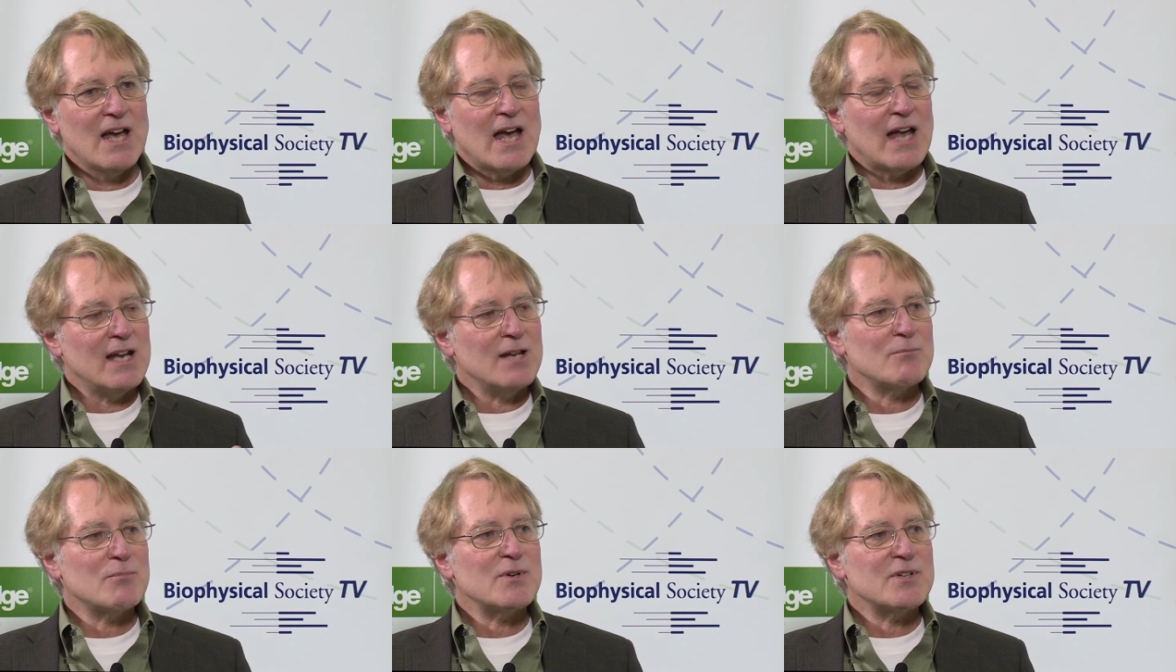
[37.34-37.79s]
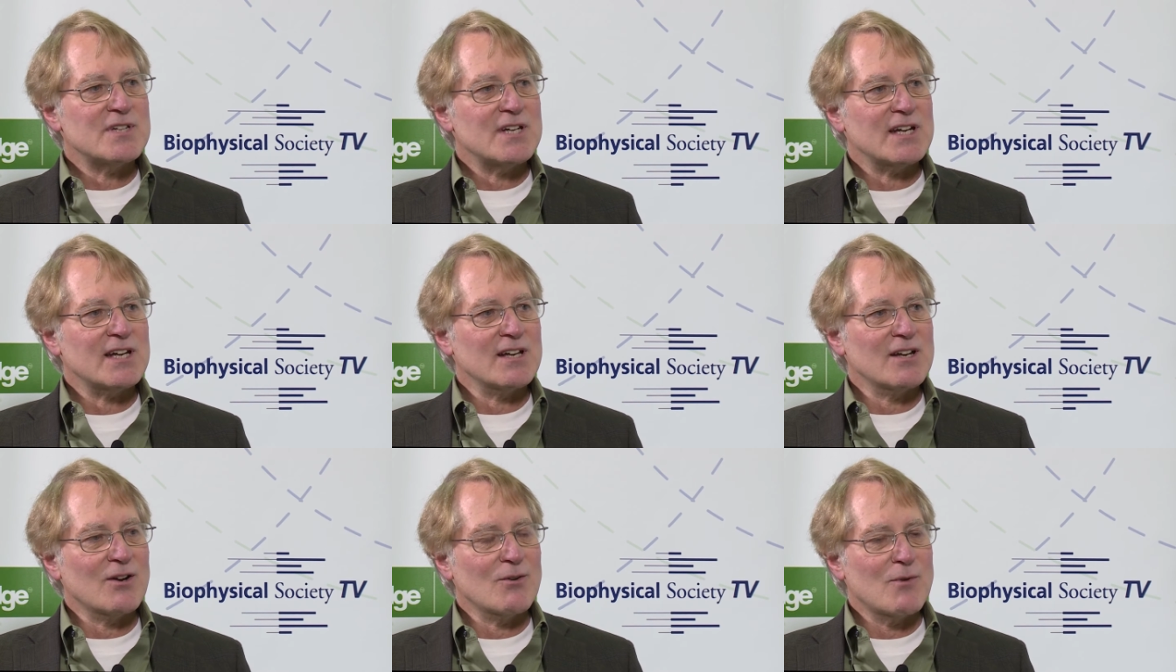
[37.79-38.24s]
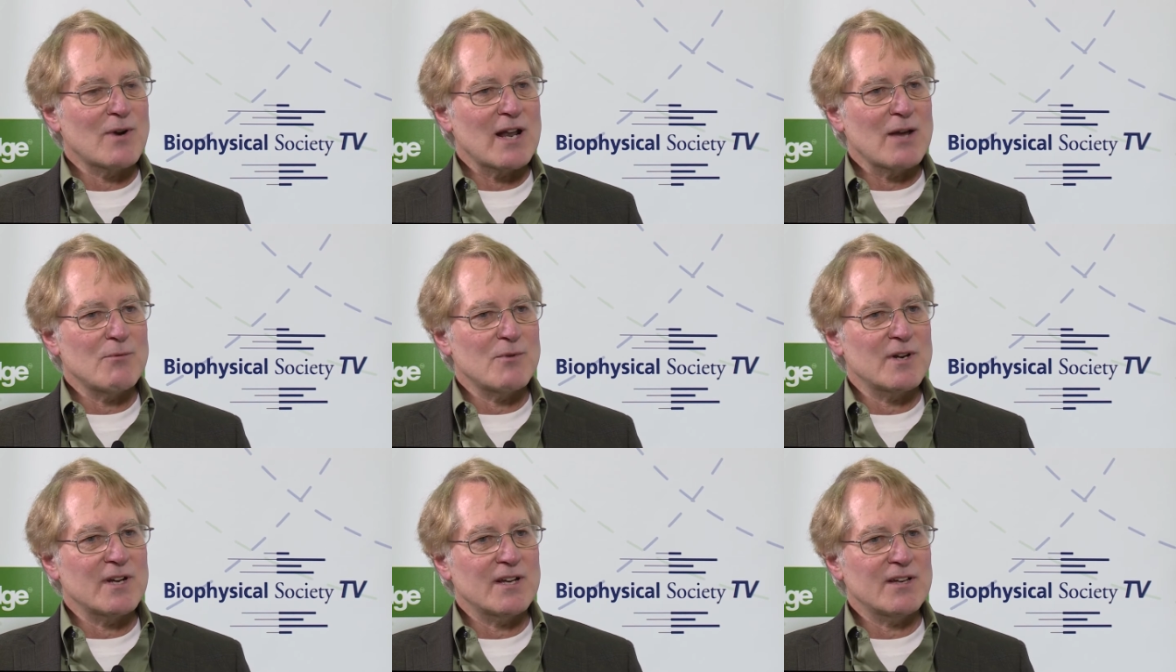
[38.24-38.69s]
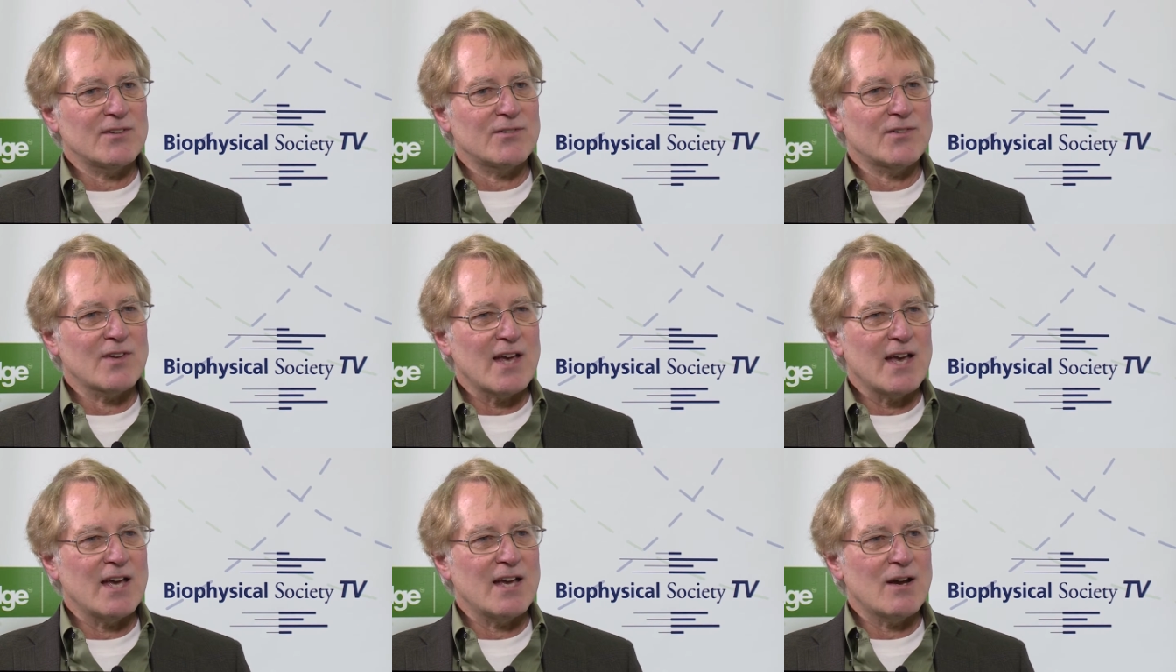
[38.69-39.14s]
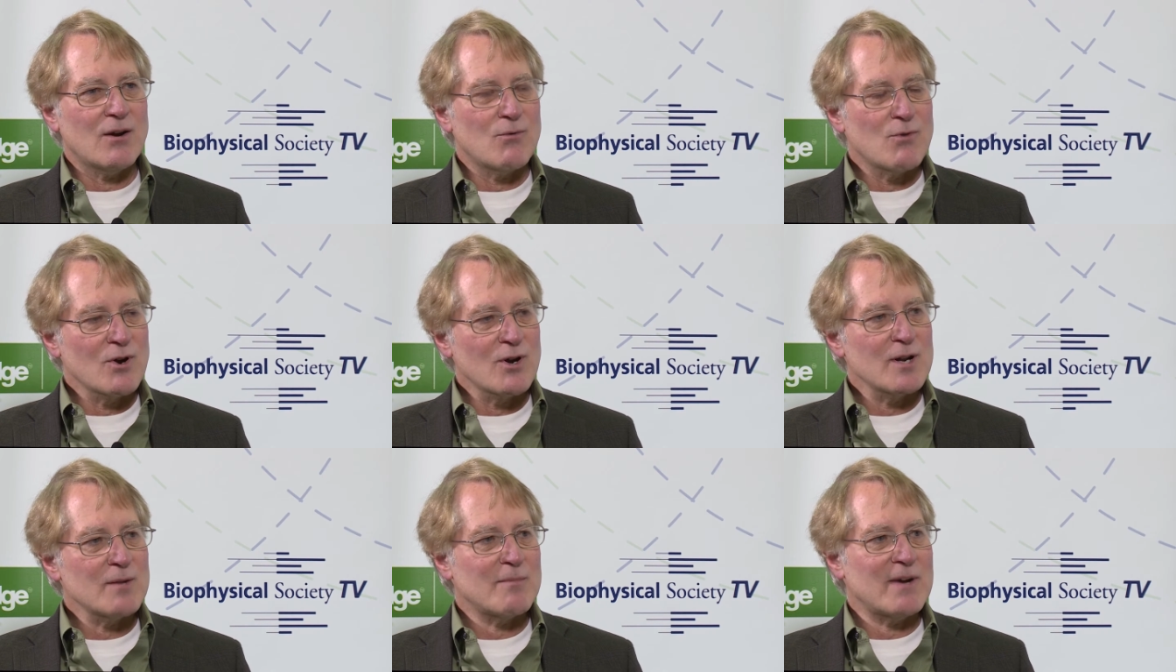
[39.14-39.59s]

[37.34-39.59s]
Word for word: And in particular, what I want to say a word